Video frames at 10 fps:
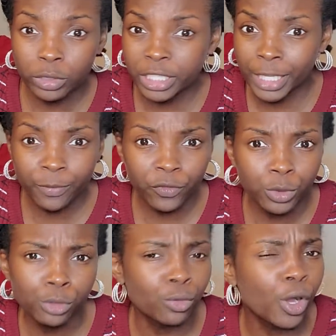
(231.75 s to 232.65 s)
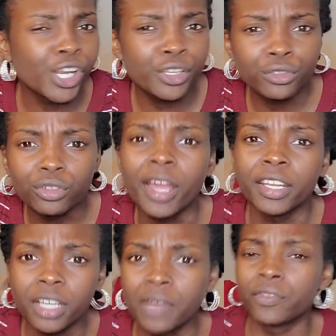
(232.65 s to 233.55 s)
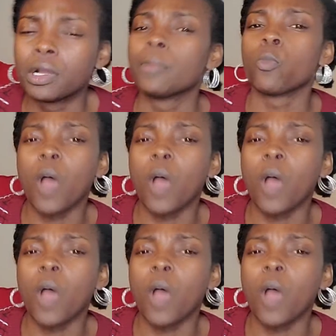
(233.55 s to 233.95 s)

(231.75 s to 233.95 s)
sinful, or are you trying to cover up?